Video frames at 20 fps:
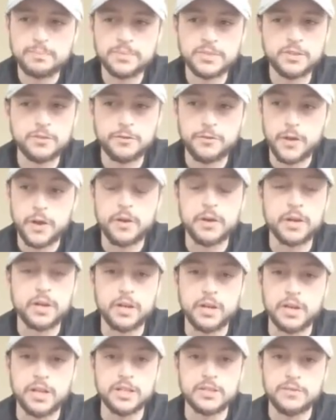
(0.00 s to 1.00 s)
It's very
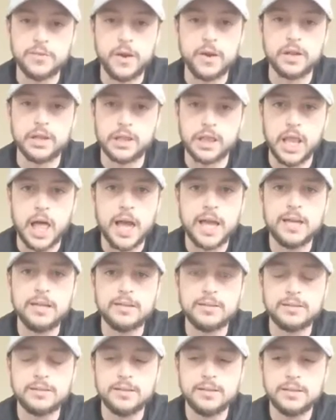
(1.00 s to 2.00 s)
good, and it's very
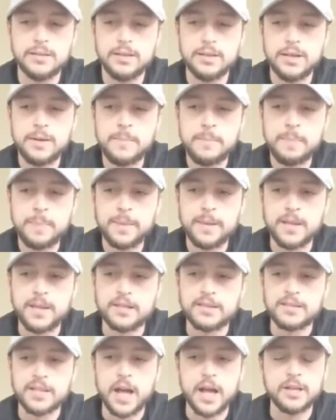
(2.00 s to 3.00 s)
light.
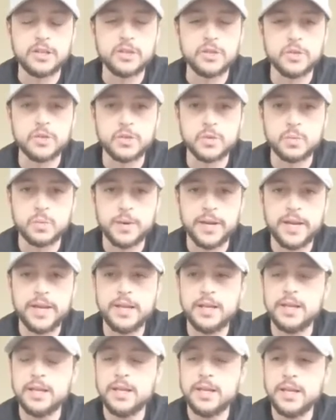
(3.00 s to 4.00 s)
It's not too
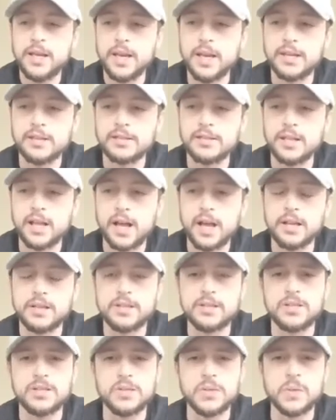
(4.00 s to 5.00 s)
sweet. It's
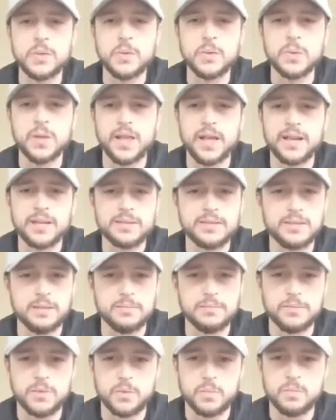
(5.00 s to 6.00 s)
not too, like
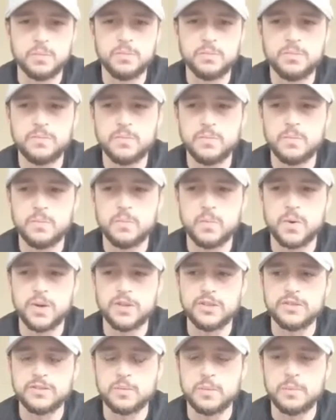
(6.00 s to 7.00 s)
some of the
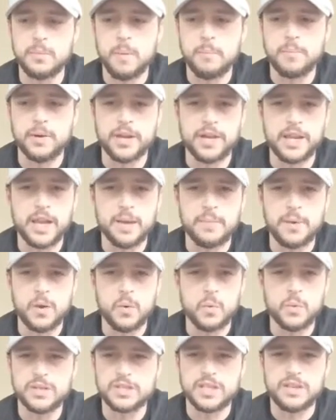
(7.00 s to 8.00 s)
ones when my buddy gave me
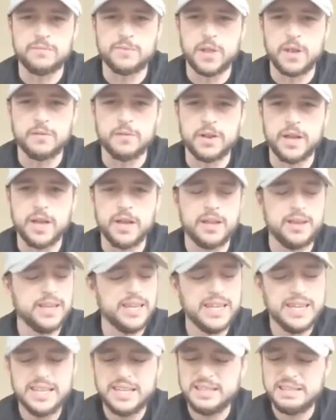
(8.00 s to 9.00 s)
a whiskey flavor to have,
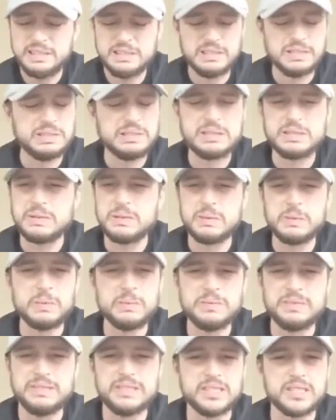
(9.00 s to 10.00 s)

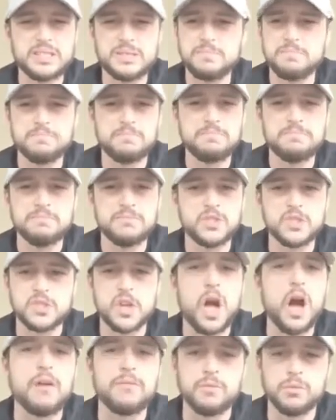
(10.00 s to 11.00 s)
too, just
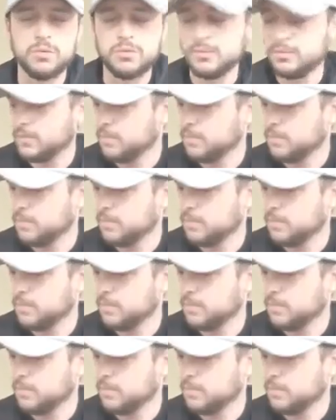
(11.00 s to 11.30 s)
awful.